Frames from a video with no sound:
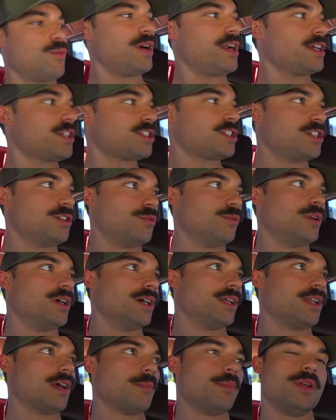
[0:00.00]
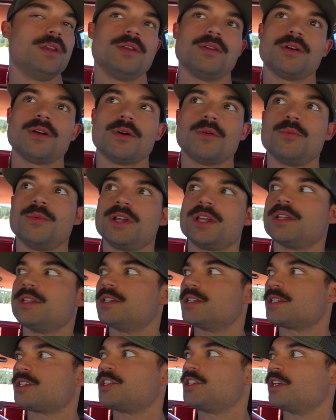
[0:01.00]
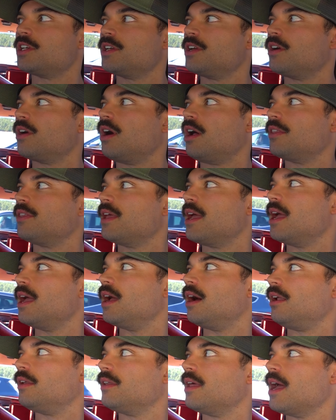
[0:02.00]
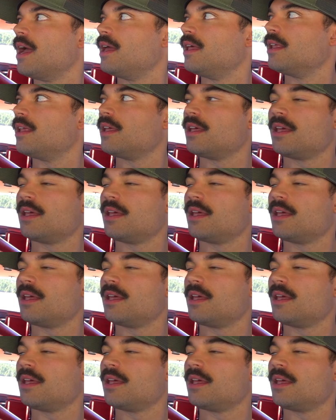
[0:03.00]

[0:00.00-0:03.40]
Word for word: What else do you want? I mean, we could just chill here all day, all night.